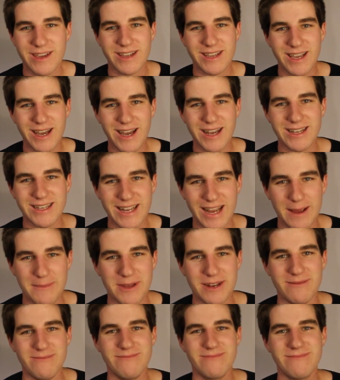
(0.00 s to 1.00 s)
god damn
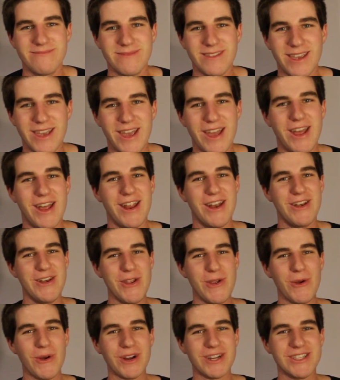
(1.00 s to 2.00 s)
it,
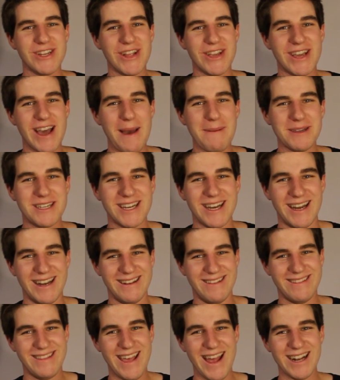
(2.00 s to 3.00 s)
New York City Comic
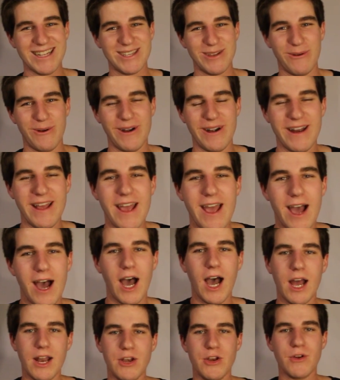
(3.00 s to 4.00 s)
Con, that's the word.
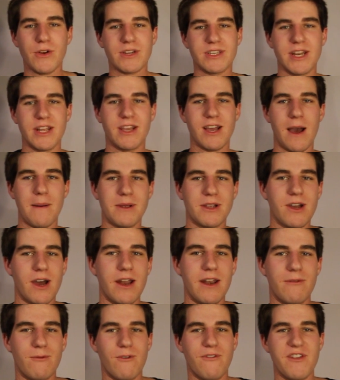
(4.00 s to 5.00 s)
New York City Comic
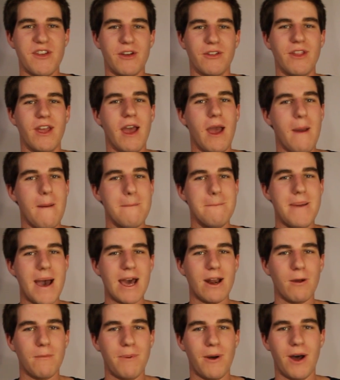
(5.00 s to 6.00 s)
Con revealed
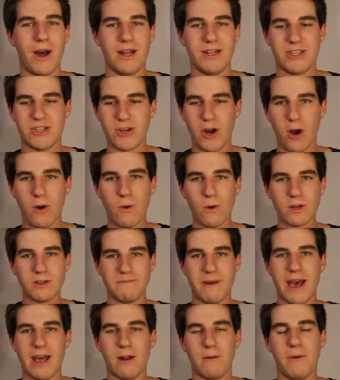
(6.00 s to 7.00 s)
Battle Pod, Star Wars
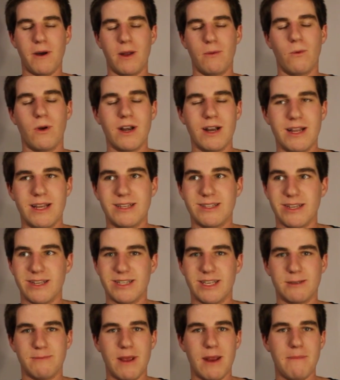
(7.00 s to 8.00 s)
Battle Pod. What it is
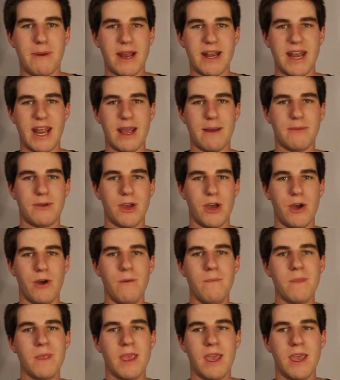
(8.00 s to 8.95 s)
it's made by Namco,